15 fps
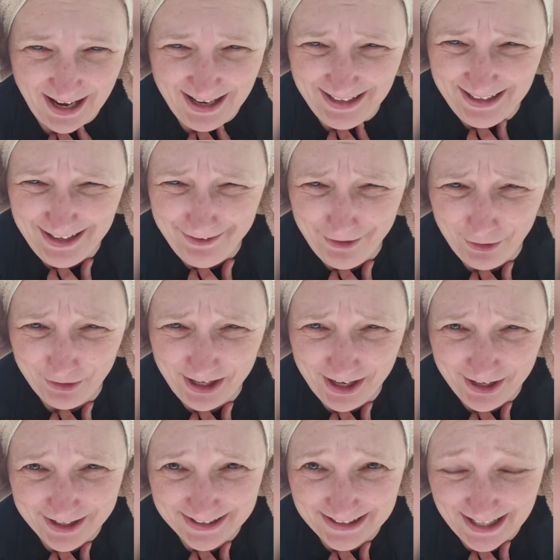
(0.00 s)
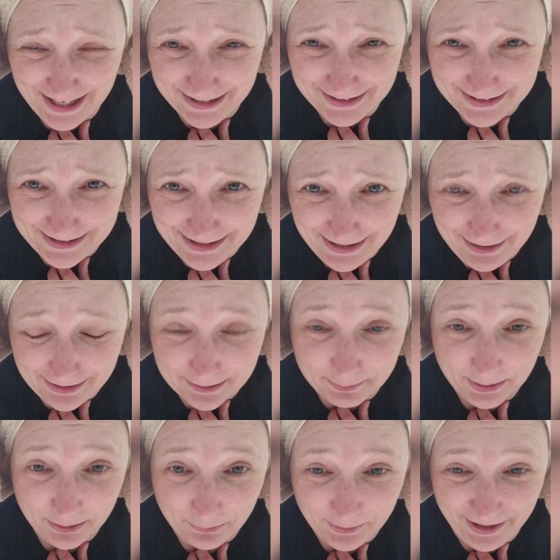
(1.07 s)
I didn't even know carrots had seeds,
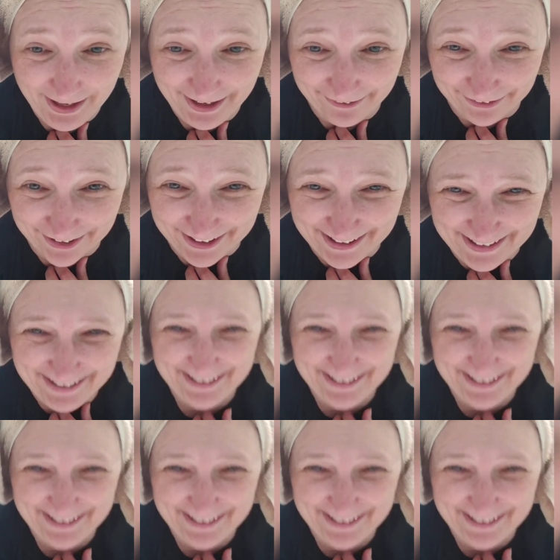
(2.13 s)
but whatever.